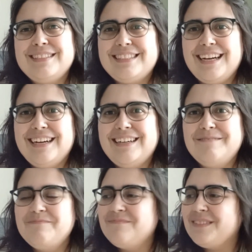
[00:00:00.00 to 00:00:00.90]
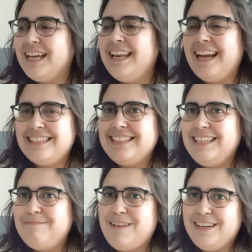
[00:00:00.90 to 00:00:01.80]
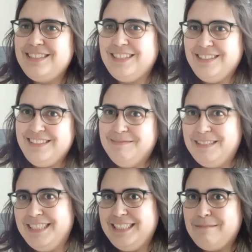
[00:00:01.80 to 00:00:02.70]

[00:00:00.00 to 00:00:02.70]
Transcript: So next clip, I'll show you some stitching,